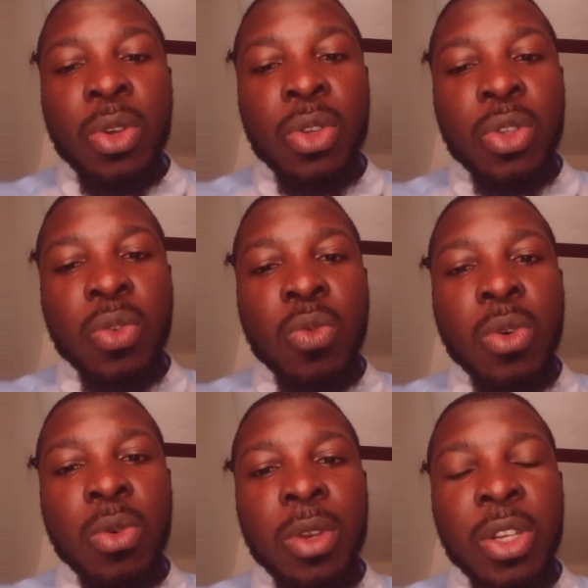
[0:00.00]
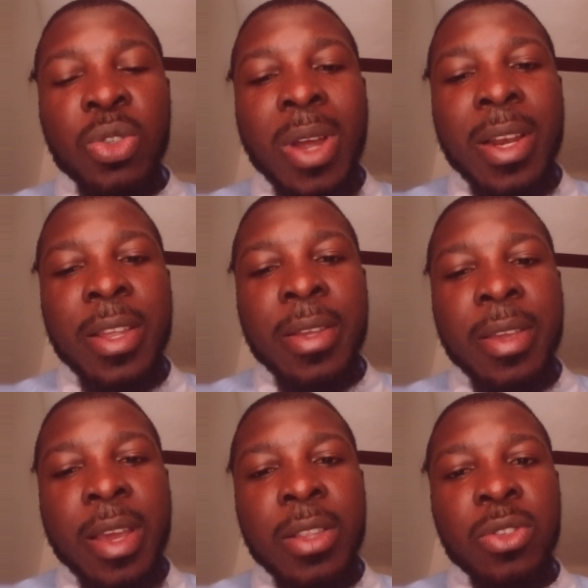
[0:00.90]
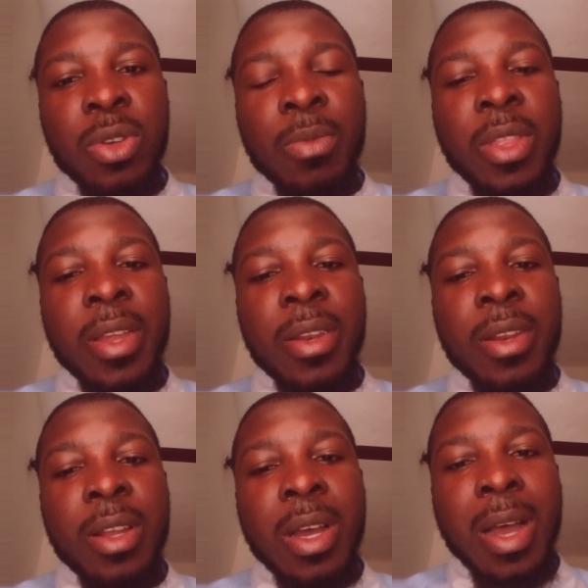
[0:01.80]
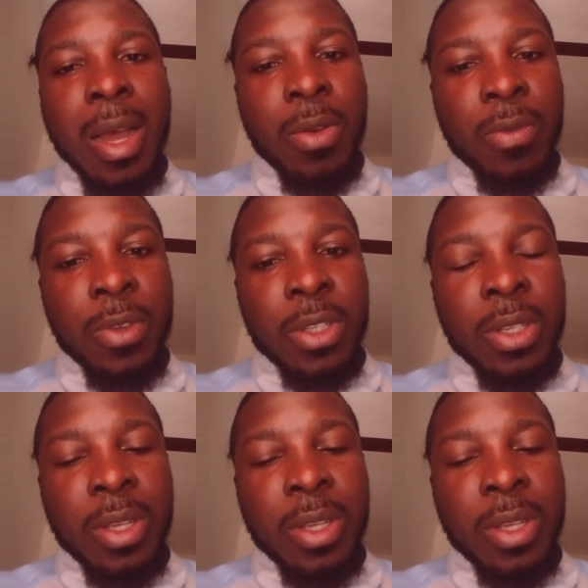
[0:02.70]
you will literally get something out of it.